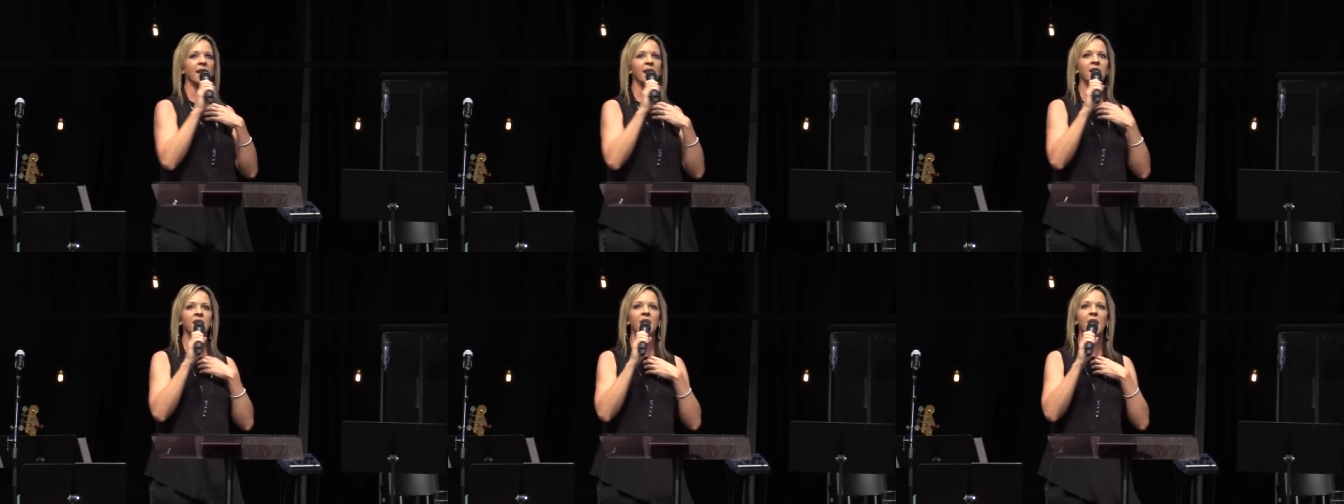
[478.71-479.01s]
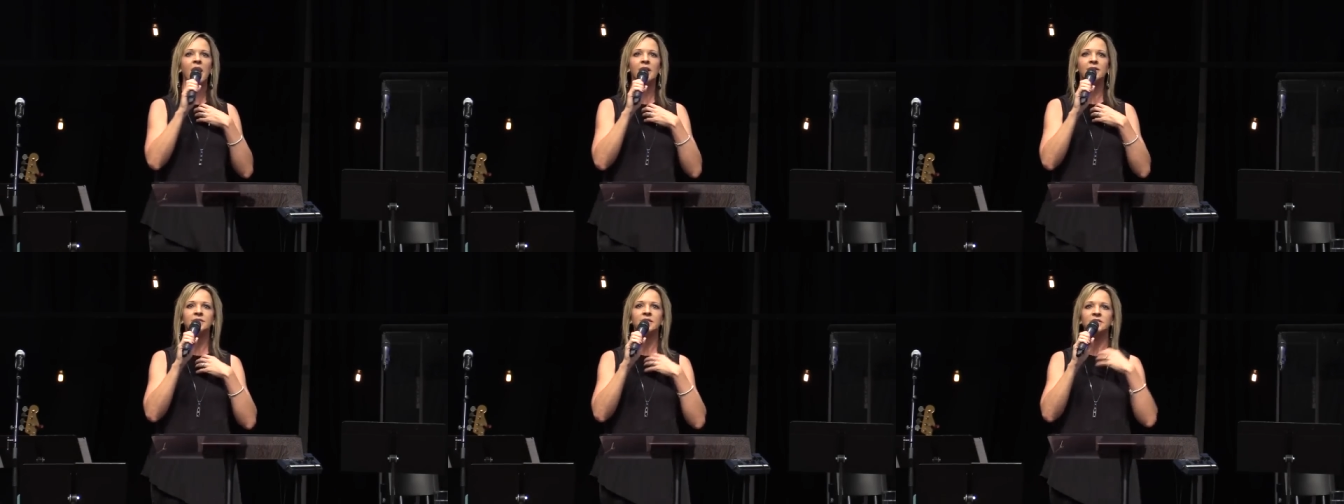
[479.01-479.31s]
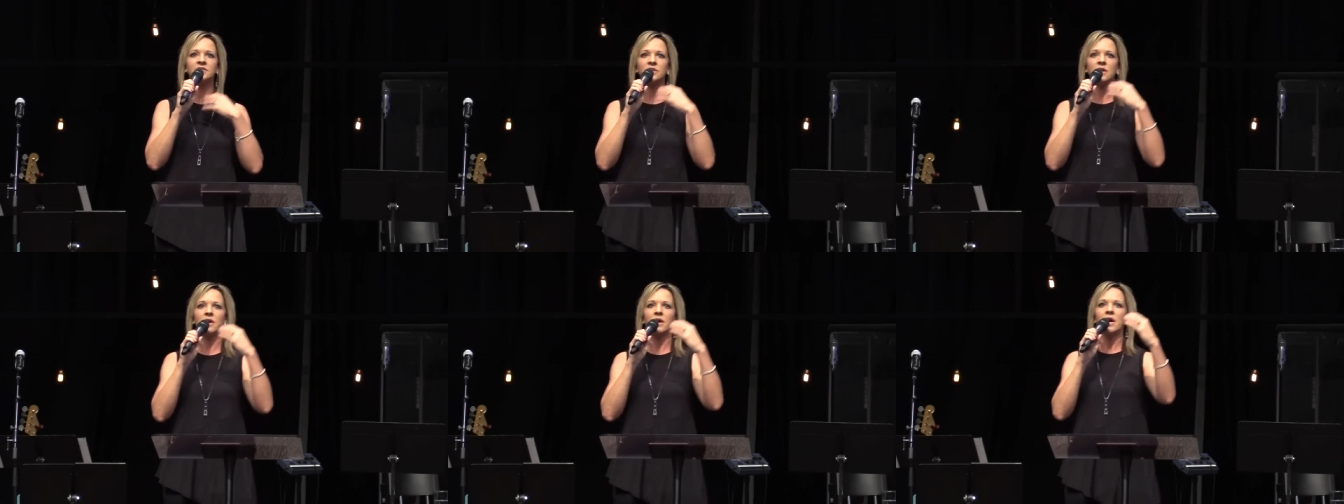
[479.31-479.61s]
and god
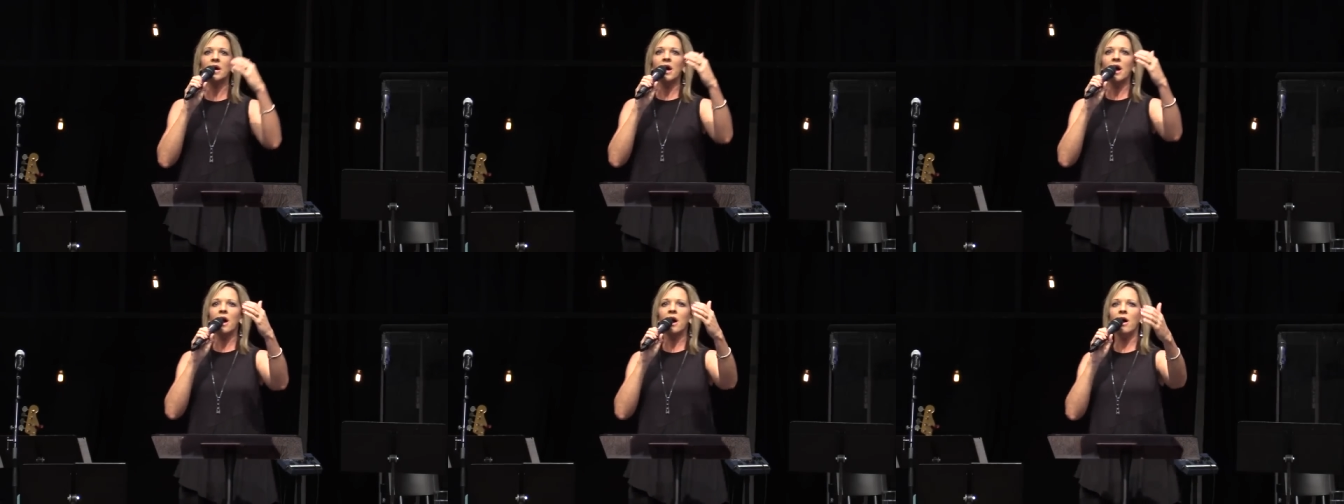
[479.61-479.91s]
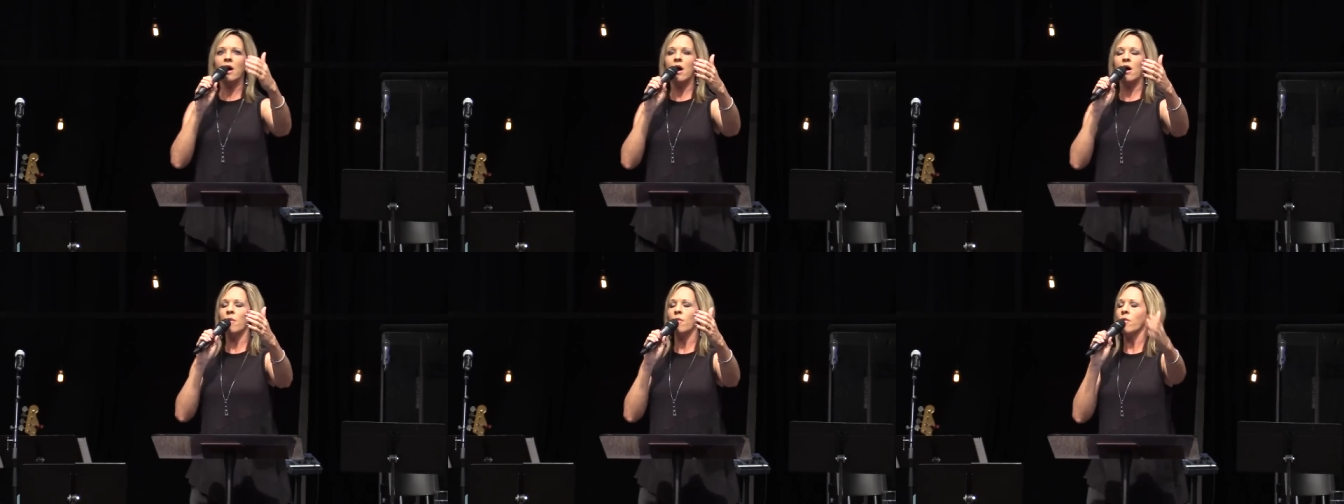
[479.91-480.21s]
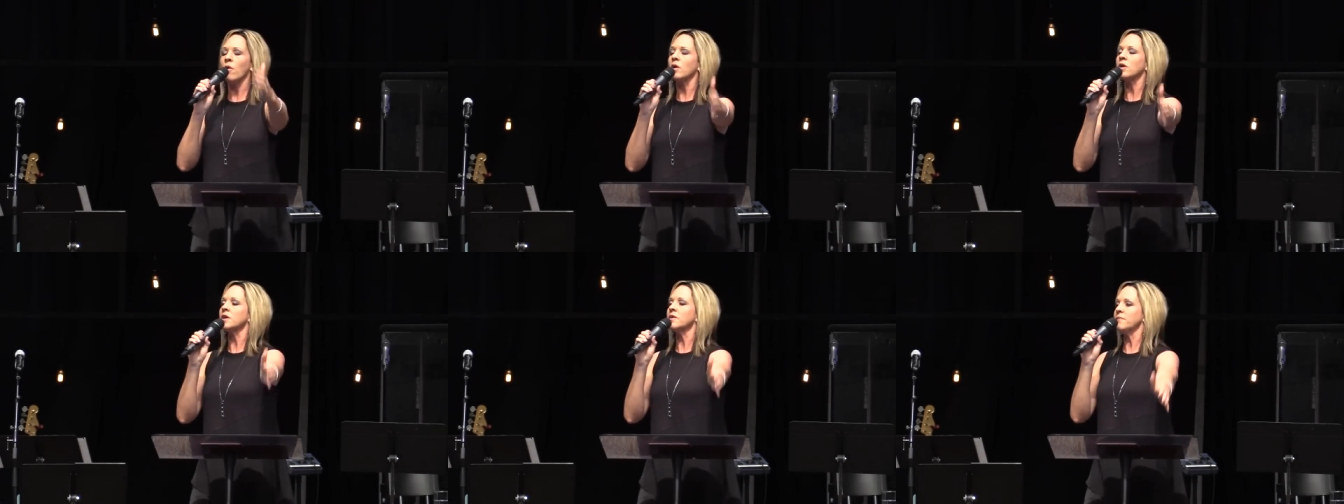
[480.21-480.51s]
does a, a, a
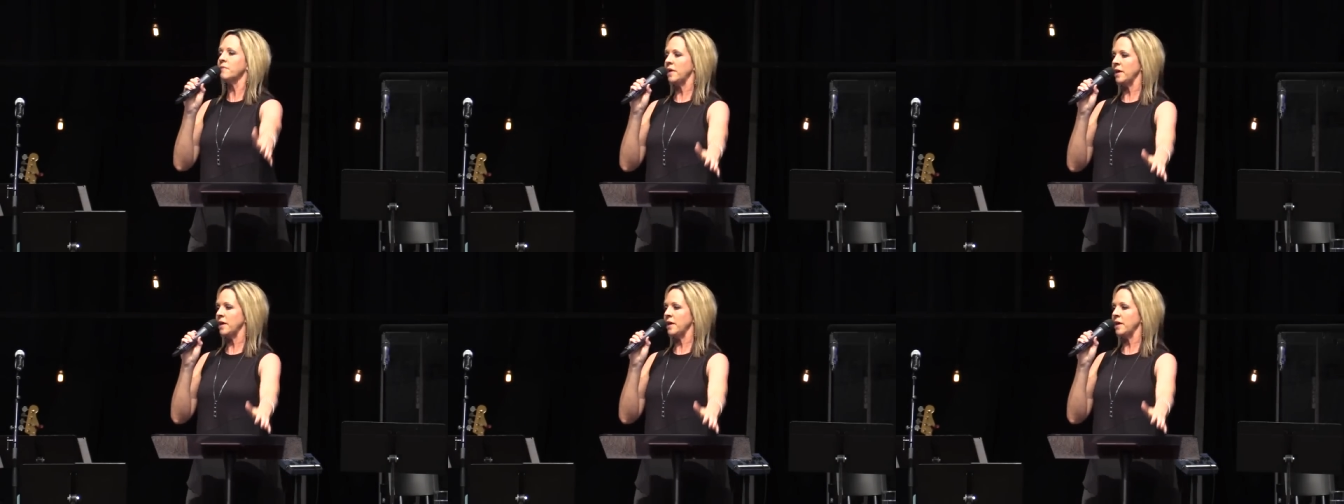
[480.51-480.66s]
work of